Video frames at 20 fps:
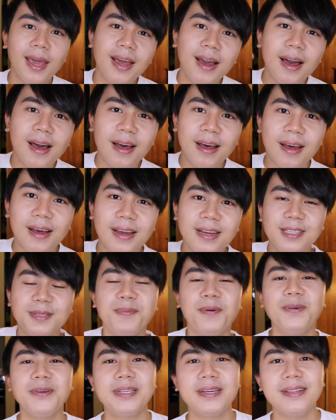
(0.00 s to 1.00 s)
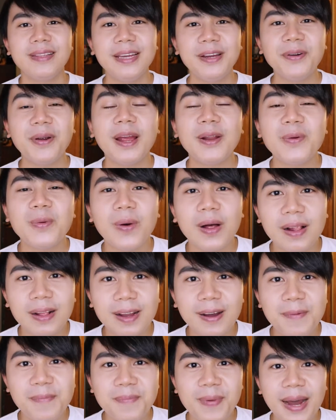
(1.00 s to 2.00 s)
Hey guys, Moisan here and
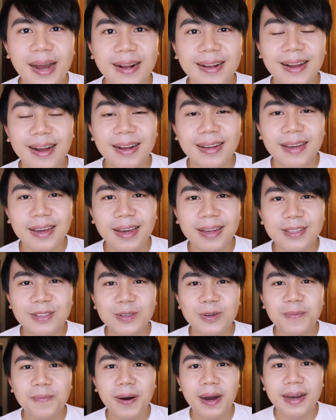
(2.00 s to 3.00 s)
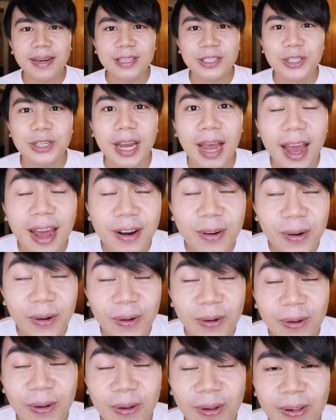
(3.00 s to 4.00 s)
welcome back again to my
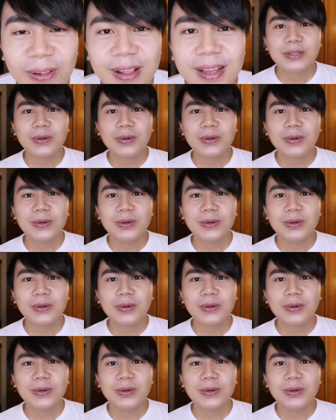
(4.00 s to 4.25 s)
channel.